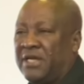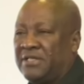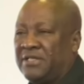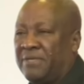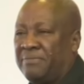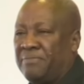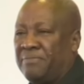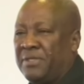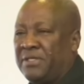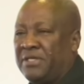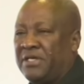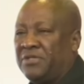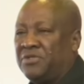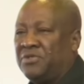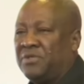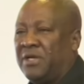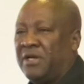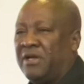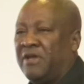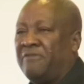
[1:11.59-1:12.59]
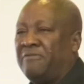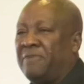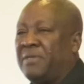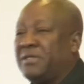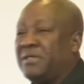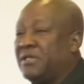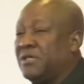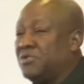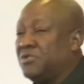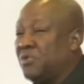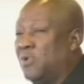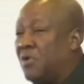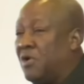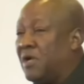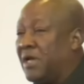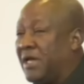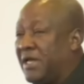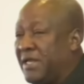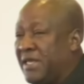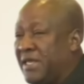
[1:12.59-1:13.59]
I submitted to the government and to
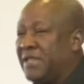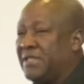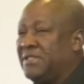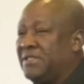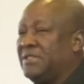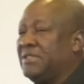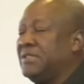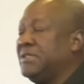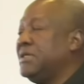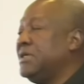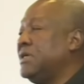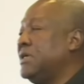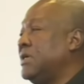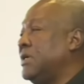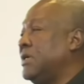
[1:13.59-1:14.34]
all Ghanaians